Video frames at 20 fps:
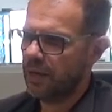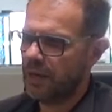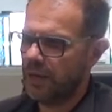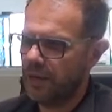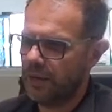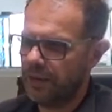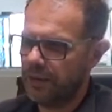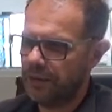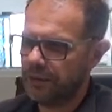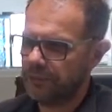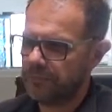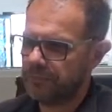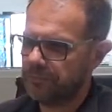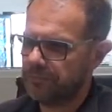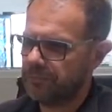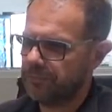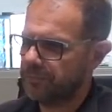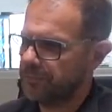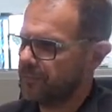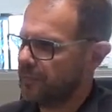
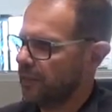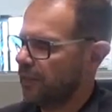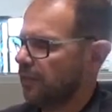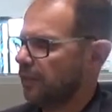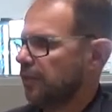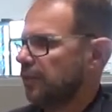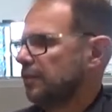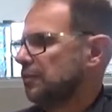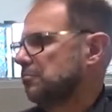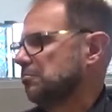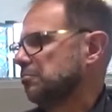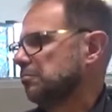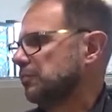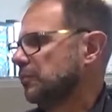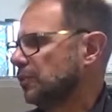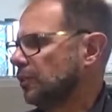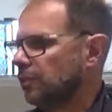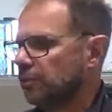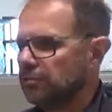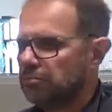Um,
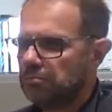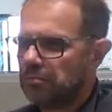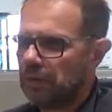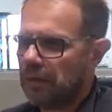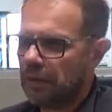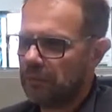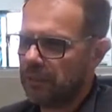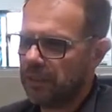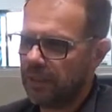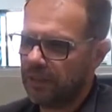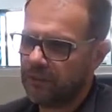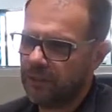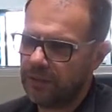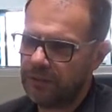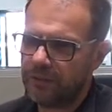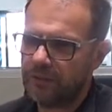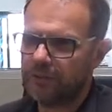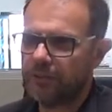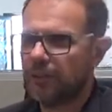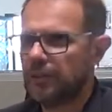so, I mean, I think
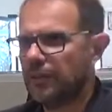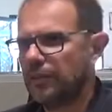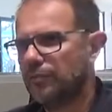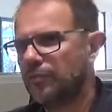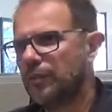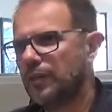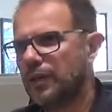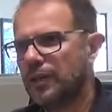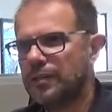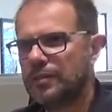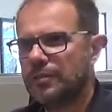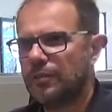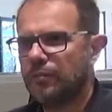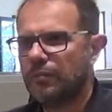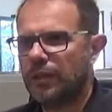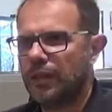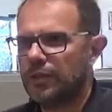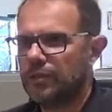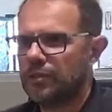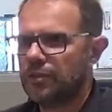the significance of
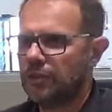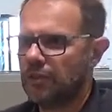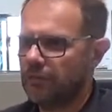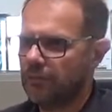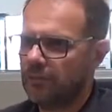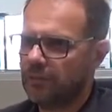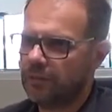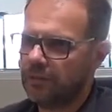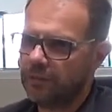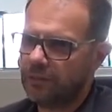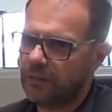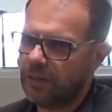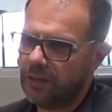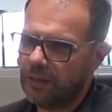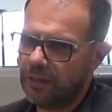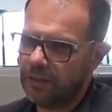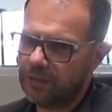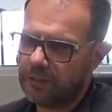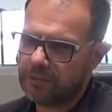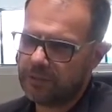that shift,
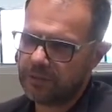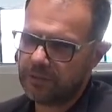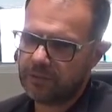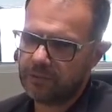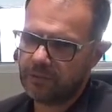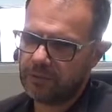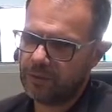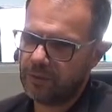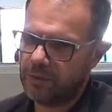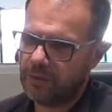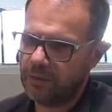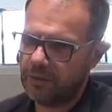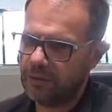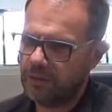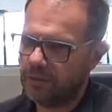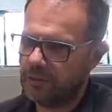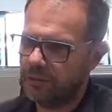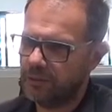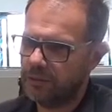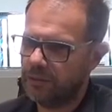it's uh,
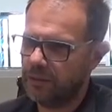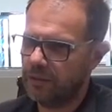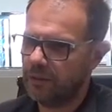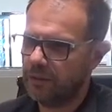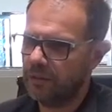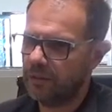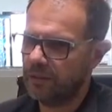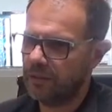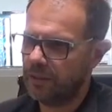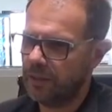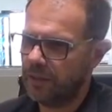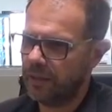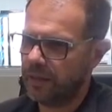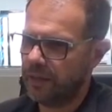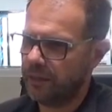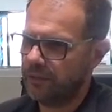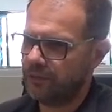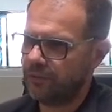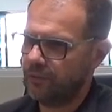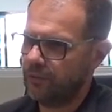it, it, really
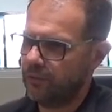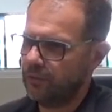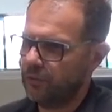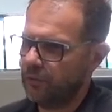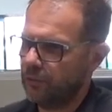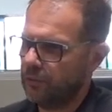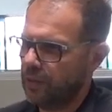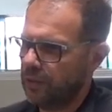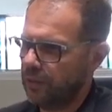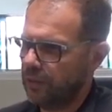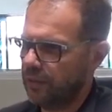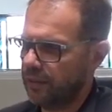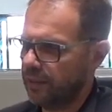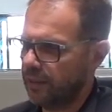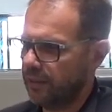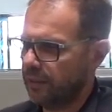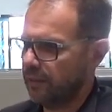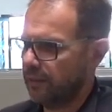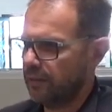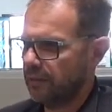has to do with
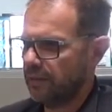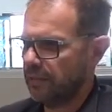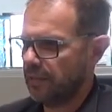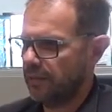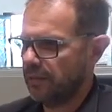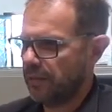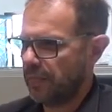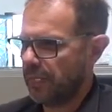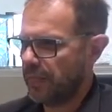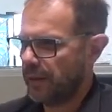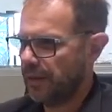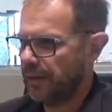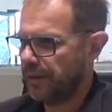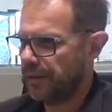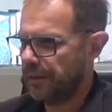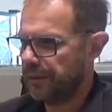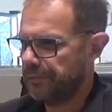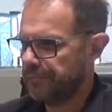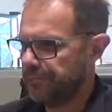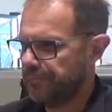like,
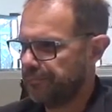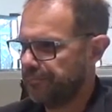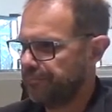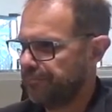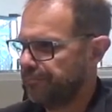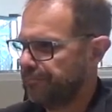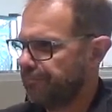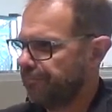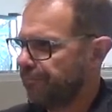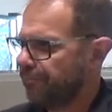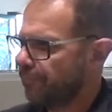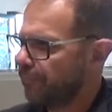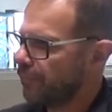um,